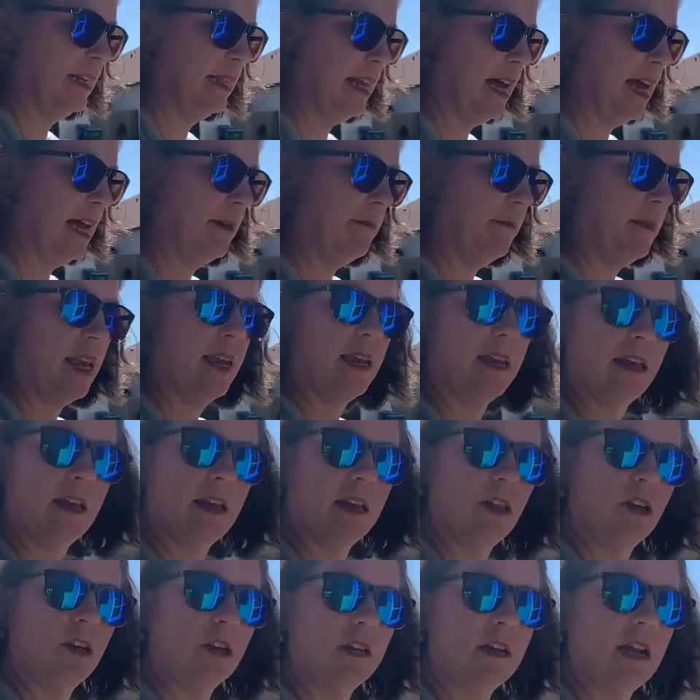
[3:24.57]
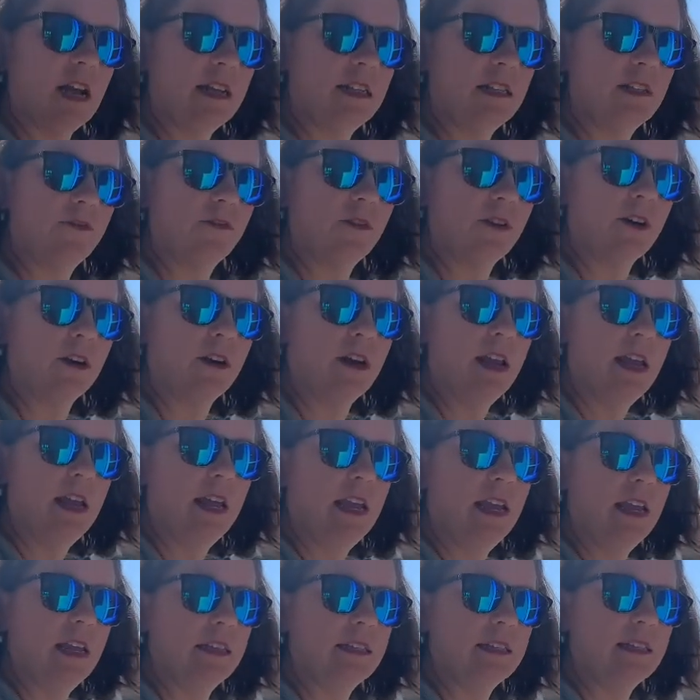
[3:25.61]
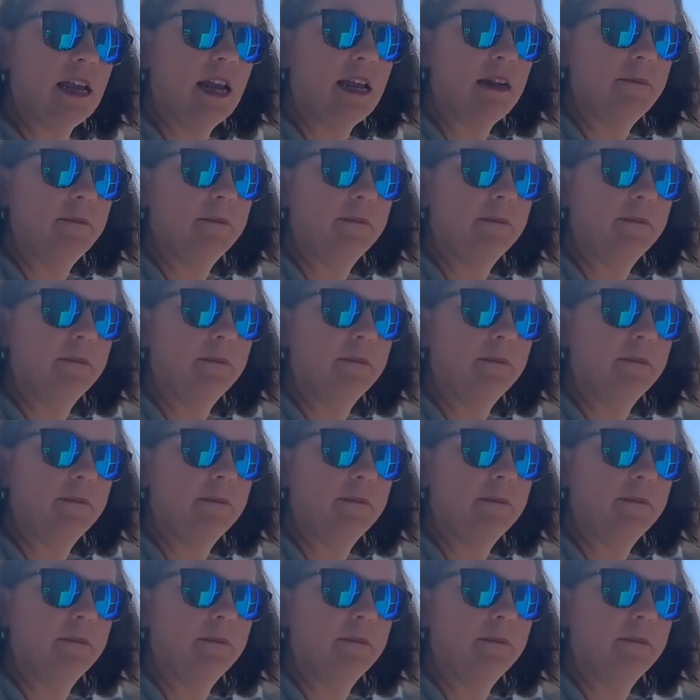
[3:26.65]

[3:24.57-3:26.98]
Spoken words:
that and making it look nice for inside.